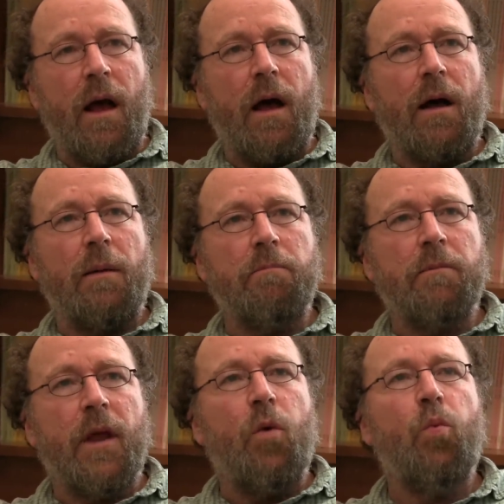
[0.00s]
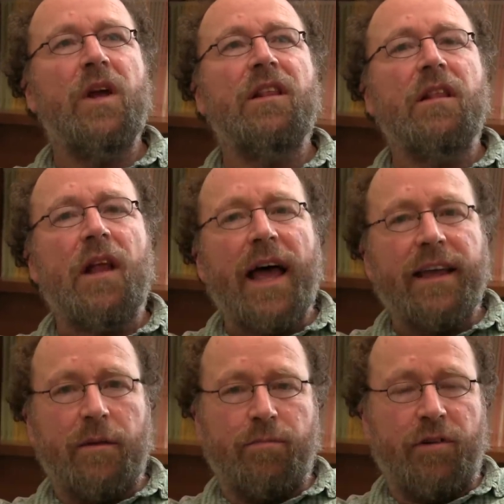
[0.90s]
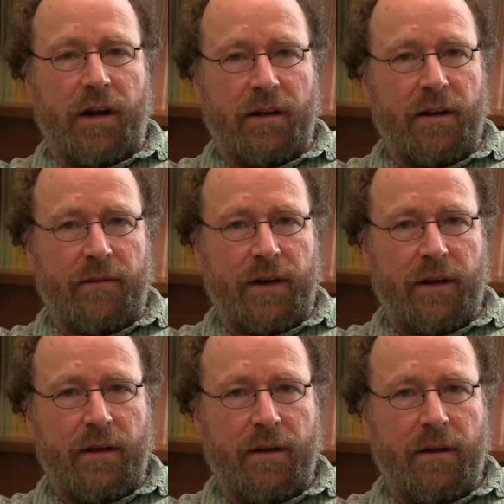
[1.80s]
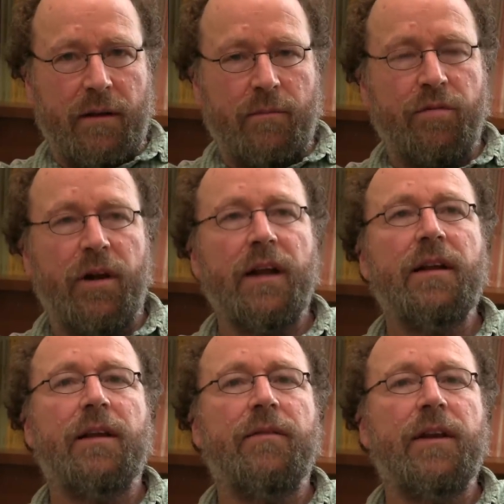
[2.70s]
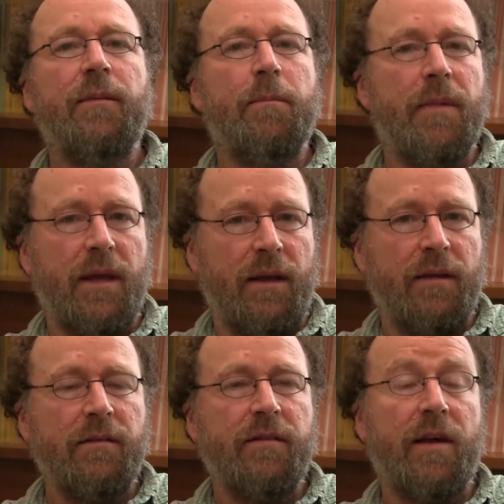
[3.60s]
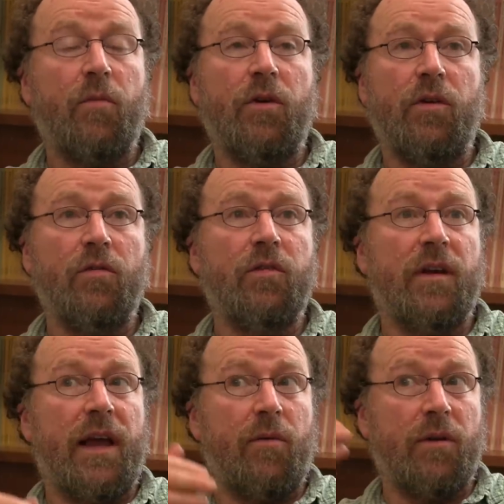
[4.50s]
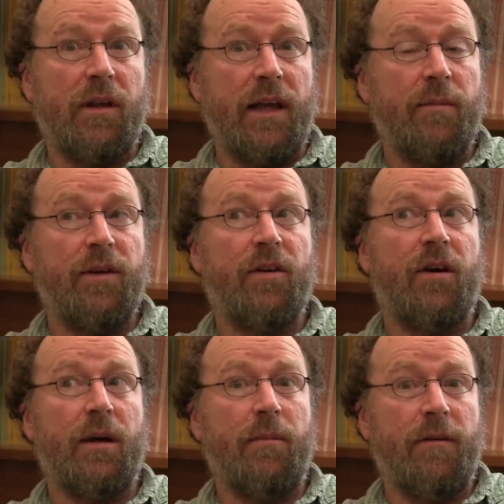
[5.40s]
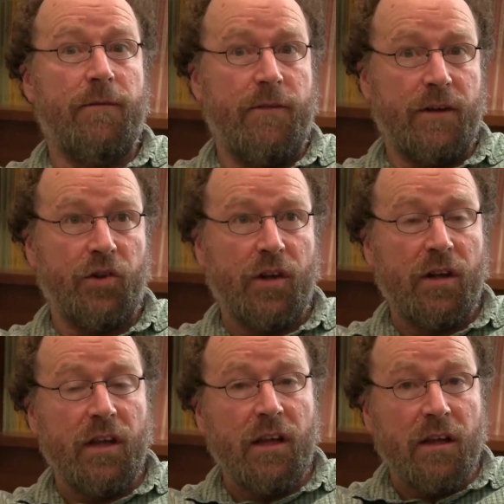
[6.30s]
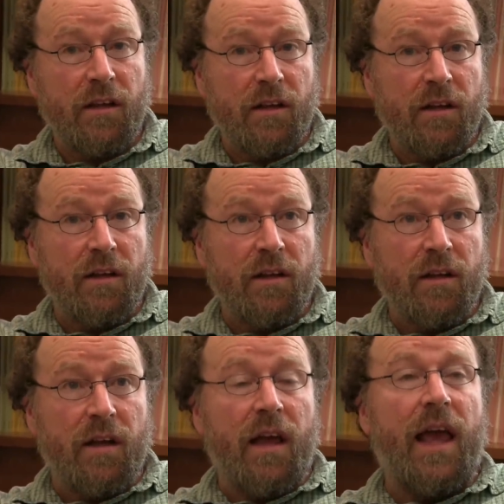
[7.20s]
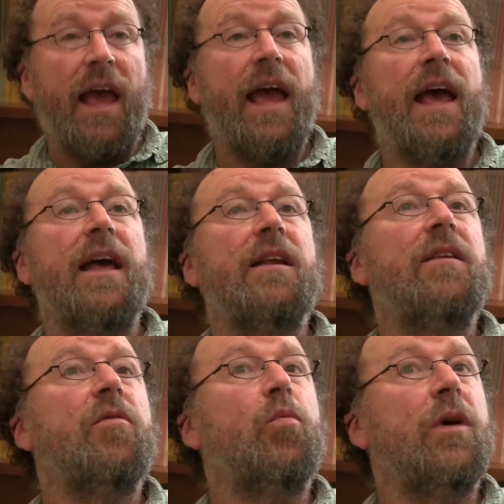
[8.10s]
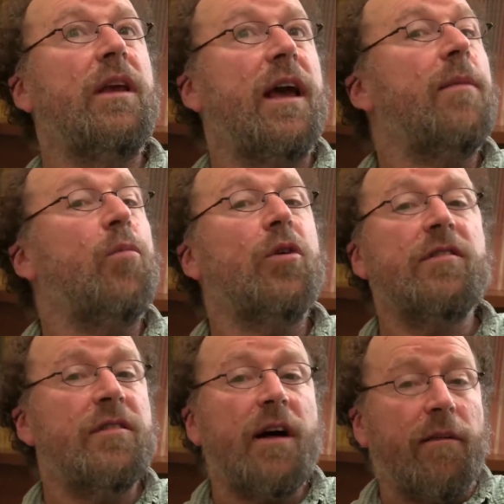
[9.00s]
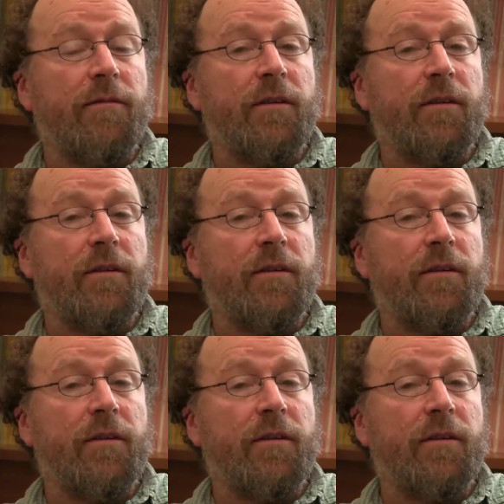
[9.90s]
Um, we like productivity. Productivity means that we're using our labor time efficiently and we get more stuff.